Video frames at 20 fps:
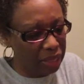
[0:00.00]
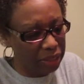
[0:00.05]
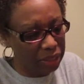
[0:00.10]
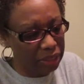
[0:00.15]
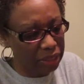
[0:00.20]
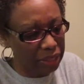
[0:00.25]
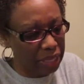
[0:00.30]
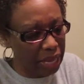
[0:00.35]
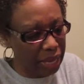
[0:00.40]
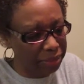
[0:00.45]

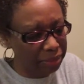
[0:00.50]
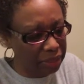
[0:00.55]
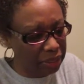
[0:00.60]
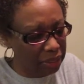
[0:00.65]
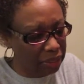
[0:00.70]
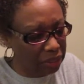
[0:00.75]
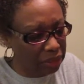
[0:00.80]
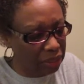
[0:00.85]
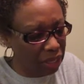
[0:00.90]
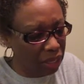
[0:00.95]

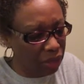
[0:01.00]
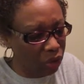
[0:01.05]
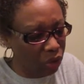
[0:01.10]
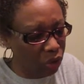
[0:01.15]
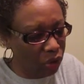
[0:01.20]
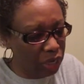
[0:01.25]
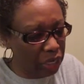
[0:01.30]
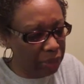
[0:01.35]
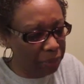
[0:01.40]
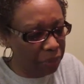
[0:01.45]
Synopsis
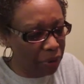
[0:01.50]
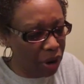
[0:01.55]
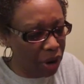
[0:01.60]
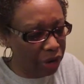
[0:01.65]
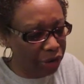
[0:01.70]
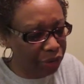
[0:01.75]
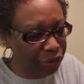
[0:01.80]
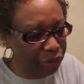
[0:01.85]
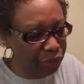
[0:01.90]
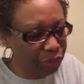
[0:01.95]
Lauralee
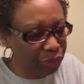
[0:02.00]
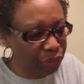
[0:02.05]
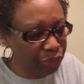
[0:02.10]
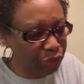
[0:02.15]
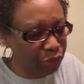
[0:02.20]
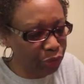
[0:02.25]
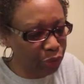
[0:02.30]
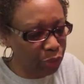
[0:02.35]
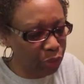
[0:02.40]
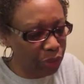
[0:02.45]
Parker knew
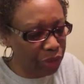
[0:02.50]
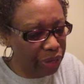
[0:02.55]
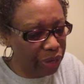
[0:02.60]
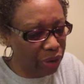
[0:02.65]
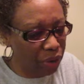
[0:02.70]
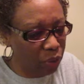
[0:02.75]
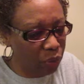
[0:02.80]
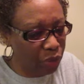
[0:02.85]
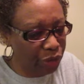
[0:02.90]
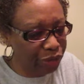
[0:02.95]
too
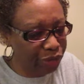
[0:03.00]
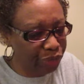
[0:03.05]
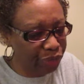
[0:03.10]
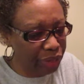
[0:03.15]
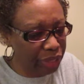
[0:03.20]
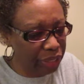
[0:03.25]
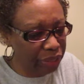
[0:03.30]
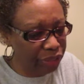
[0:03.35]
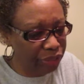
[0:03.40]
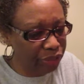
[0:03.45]
well what
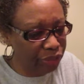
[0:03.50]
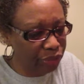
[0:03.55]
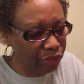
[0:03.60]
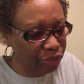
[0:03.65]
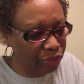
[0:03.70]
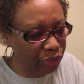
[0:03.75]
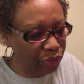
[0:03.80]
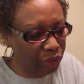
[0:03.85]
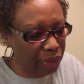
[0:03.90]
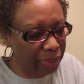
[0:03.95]
drink could
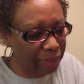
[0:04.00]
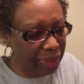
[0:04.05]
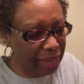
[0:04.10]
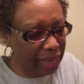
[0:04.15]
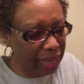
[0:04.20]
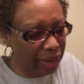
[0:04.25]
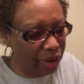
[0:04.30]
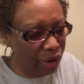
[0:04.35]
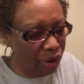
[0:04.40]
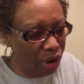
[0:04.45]
do to a
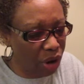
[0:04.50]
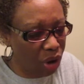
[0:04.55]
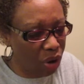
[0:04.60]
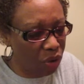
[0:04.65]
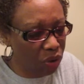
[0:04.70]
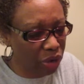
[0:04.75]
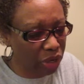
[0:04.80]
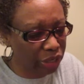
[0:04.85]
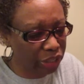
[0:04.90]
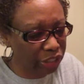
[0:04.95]
man. Her
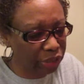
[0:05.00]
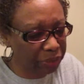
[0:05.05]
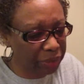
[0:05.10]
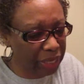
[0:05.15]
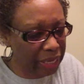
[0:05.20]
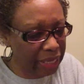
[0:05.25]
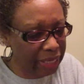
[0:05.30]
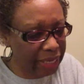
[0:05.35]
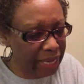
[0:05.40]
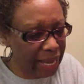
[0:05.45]
own
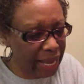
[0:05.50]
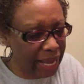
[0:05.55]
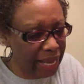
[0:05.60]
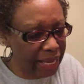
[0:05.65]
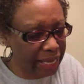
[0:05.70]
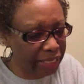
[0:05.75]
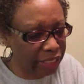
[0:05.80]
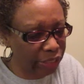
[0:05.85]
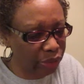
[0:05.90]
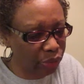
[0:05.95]
husband had
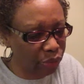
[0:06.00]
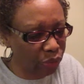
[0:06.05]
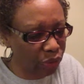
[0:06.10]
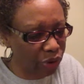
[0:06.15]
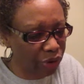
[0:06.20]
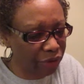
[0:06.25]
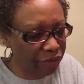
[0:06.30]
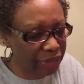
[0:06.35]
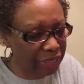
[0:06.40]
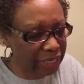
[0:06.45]
died at the door
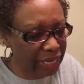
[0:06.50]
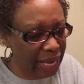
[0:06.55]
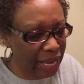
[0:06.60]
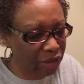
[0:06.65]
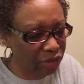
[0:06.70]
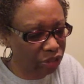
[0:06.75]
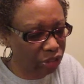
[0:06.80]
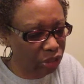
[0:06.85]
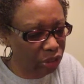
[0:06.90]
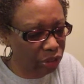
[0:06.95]
of a
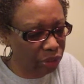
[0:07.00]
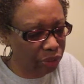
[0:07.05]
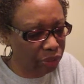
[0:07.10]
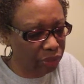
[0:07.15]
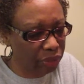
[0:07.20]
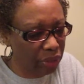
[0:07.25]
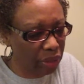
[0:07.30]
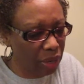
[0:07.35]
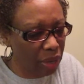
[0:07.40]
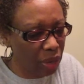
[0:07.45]
town
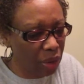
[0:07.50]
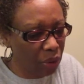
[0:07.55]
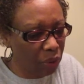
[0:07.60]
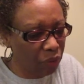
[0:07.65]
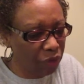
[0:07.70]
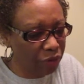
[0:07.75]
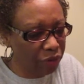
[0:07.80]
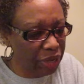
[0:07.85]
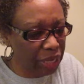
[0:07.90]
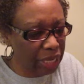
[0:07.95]
saloon.
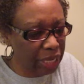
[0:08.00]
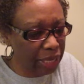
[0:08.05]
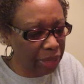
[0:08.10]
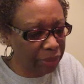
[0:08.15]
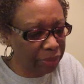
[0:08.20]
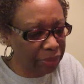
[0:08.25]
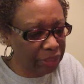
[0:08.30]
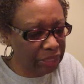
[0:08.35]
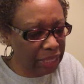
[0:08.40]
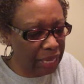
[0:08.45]
With
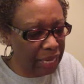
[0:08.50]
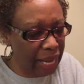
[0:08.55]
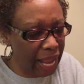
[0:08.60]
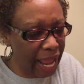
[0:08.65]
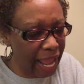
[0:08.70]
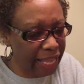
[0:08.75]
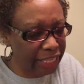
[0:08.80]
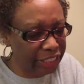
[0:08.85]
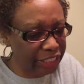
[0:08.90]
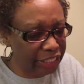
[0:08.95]
hymns and
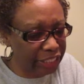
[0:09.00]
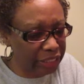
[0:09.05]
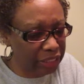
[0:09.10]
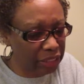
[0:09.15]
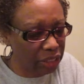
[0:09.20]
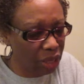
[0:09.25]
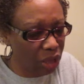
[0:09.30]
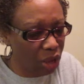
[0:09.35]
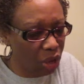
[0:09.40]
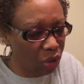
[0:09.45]

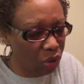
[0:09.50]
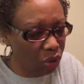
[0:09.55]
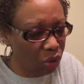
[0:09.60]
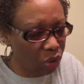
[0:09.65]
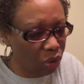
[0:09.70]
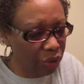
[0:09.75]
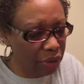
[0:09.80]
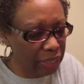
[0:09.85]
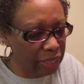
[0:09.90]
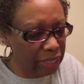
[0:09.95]
hatchets,
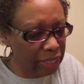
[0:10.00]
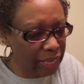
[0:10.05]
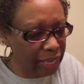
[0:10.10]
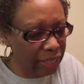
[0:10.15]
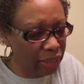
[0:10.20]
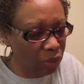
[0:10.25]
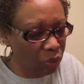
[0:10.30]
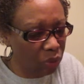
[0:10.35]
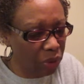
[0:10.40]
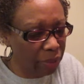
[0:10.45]
Lauralee
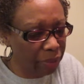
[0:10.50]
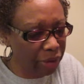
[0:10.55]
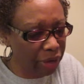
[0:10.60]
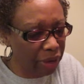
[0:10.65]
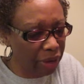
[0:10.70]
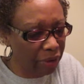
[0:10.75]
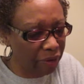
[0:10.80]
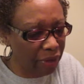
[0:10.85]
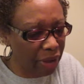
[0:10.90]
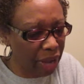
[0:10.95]
and the women
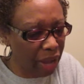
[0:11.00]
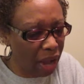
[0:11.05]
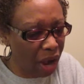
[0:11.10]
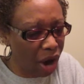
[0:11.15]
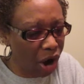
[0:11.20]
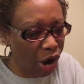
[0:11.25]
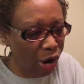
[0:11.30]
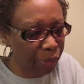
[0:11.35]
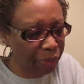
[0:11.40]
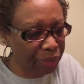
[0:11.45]
of
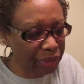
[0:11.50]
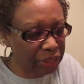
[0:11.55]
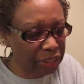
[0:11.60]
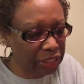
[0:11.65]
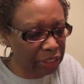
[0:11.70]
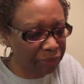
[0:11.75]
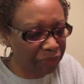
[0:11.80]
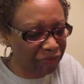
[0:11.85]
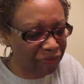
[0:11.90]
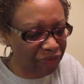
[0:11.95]

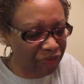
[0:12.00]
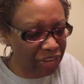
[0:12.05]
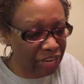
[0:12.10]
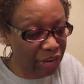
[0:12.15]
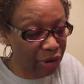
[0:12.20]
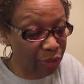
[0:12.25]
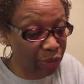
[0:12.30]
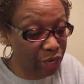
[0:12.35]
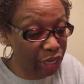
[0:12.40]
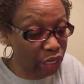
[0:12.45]
Harpins
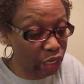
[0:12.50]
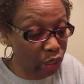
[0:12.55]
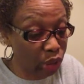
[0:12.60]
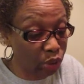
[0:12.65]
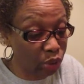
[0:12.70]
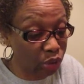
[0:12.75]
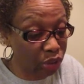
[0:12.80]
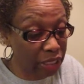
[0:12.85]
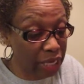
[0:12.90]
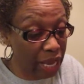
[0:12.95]
Ferry
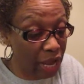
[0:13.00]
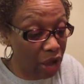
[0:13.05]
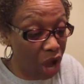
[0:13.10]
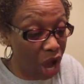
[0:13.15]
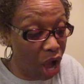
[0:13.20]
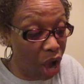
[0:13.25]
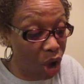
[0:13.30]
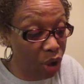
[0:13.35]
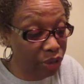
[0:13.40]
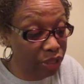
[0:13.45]
closed down
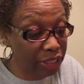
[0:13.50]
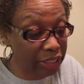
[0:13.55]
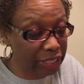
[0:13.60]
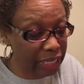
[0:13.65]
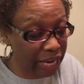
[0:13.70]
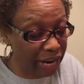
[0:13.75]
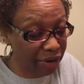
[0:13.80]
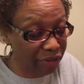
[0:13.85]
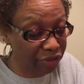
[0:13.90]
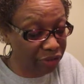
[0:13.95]
all the
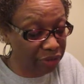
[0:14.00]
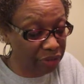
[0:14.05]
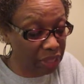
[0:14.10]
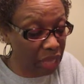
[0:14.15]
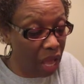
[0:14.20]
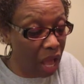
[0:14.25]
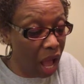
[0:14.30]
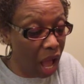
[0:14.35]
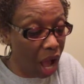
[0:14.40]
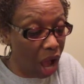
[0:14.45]
taverns,
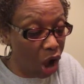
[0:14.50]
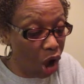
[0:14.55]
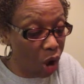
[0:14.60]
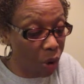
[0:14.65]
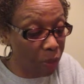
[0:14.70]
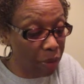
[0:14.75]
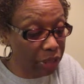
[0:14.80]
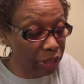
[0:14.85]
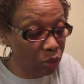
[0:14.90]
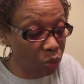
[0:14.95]

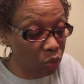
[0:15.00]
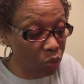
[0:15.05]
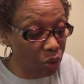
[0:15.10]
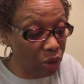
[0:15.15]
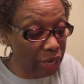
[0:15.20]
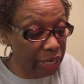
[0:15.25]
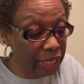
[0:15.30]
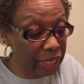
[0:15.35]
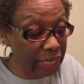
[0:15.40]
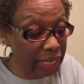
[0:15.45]
all but the
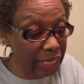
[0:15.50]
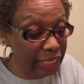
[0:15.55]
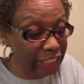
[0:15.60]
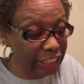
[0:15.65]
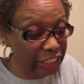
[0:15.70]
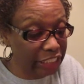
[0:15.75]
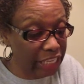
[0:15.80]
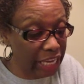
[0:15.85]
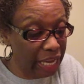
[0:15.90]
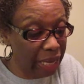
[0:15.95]
one
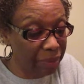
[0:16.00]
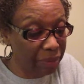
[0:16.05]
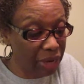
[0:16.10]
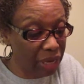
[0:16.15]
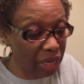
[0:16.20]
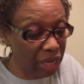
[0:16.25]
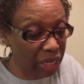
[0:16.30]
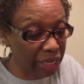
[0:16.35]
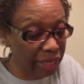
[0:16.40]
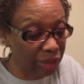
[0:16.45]
Jay
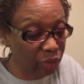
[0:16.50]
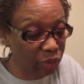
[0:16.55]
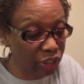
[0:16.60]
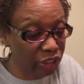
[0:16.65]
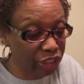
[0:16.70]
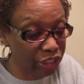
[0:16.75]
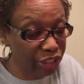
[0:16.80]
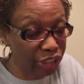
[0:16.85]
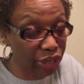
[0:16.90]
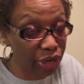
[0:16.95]
McCullen
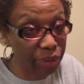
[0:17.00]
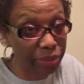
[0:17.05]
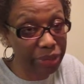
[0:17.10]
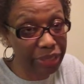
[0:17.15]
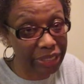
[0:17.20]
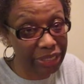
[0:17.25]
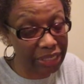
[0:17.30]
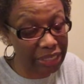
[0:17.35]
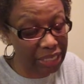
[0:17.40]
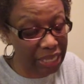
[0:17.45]
was
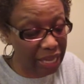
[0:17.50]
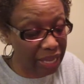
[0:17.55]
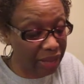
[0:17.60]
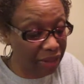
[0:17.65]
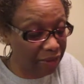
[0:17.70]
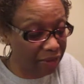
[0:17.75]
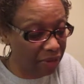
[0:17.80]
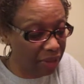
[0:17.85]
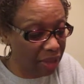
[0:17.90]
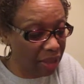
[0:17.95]
determined to
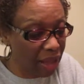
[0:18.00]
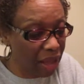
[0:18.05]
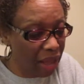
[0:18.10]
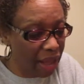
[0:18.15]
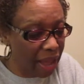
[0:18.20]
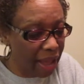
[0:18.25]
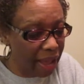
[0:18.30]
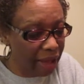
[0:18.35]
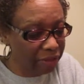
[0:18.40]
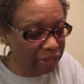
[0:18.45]
save.
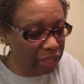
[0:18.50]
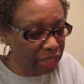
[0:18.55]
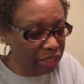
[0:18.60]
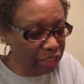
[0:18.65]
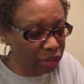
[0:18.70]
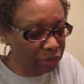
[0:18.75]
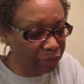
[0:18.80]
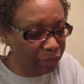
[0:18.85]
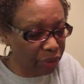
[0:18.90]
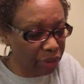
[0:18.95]
After
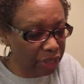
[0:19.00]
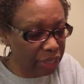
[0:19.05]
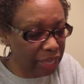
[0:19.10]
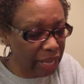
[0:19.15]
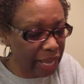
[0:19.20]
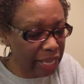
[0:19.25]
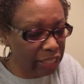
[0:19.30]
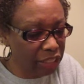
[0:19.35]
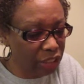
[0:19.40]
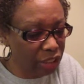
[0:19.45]
his
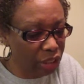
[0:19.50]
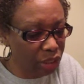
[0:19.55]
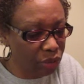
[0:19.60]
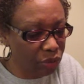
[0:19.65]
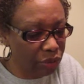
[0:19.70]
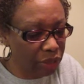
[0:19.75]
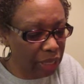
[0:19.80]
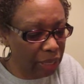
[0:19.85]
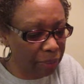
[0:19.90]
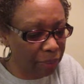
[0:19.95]
brother, a
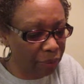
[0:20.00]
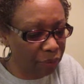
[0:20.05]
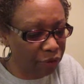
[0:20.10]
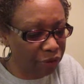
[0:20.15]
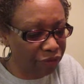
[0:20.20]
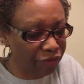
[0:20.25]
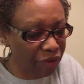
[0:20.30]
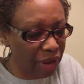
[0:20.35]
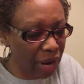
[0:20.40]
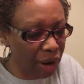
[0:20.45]
saloon keeper,
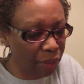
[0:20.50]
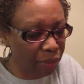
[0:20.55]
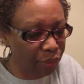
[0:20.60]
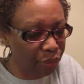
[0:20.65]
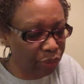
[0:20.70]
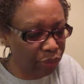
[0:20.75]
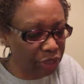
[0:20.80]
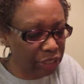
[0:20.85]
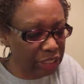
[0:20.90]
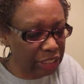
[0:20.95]
was found
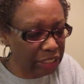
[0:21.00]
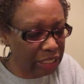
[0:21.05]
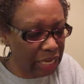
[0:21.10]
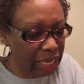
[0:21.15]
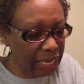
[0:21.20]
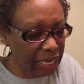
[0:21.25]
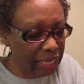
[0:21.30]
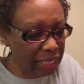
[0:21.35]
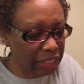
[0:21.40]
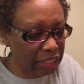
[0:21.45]
brutally
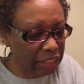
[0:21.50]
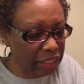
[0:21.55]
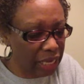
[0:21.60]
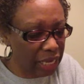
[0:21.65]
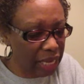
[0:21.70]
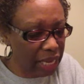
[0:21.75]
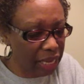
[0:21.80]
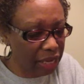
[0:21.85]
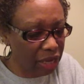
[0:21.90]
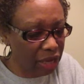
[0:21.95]
slain,
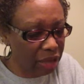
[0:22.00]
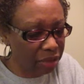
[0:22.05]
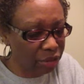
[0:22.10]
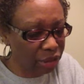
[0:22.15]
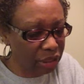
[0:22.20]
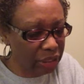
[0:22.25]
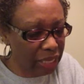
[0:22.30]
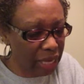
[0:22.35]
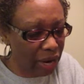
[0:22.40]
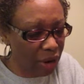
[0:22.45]
Jay had come
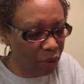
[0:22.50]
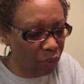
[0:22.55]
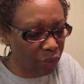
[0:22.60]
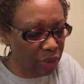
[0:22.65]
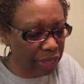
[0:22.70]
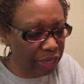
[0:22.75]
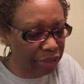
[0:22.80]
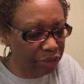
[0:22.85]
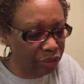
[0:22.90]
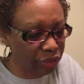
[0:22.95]
to town
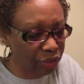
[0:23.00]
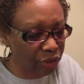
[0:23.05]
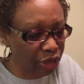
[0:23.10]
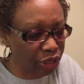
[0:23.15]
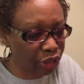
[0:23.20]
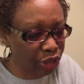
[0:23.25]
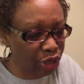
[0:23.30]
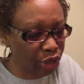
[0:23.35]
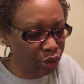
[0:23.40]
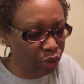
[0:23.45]
ready to
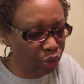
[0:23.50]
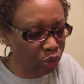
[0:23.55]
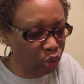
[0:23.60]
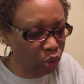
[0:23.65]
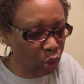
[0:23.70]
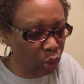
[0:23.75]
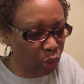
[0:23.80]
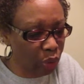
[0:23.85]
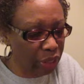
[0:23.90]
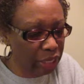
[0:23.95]

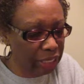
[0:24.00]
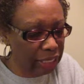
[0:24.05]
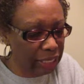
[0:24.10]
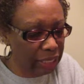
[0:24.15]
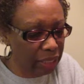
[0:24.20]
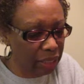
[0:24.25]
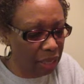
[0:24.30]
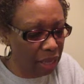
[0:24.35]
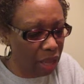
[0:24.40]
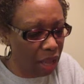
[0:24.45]
accuse
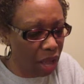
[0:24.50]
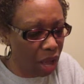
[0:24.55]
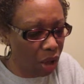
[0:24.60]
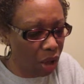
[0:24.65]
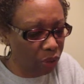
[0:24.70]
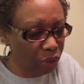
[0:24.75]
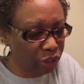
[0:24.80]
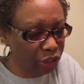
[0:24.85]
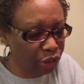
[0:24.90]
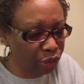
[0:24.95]
Lauralee,
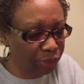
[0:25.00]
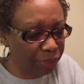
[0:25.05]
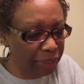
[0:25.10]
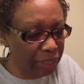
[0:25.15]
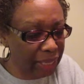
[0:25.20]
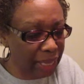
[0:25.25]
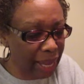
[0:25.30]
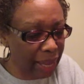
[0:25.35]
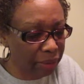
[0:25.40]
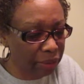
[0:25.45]
only to
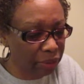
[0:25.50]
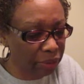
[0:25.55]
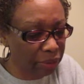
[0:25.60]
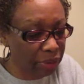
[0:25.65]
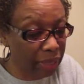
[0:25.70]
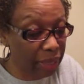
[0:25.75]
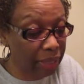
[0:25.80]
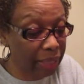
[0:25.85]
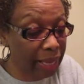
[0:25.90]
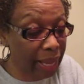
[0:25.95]
be cap
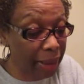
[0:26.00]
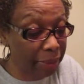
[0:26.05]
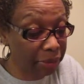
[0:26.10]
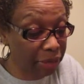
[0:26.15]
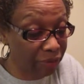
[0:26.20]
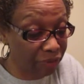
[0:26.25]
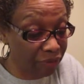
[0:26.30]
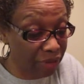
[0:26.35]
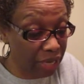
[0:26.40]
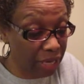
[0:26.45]

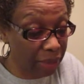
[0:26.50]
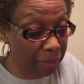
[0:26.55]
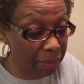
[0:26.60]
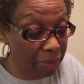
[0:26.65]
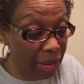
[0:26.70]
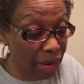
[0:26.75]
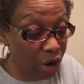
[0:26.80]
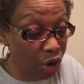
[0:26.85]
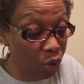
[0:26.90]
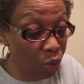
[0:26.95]
captivated
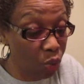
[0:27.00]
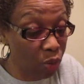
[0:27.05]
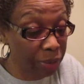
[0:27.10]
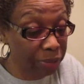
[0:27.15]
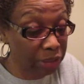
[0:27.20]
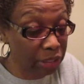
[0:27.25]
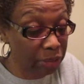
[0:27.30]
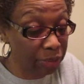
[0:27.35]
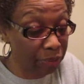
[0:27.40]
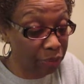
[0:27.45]
by her
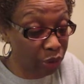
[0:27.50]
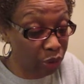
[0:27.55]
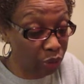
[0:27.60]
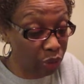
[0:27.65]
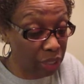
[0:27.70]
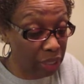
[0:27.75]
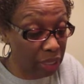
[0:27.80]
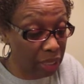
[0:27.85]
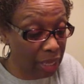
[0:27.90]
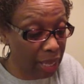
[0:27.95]
winsome
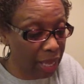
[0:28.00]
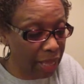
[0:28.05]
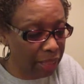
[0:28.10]
beauty.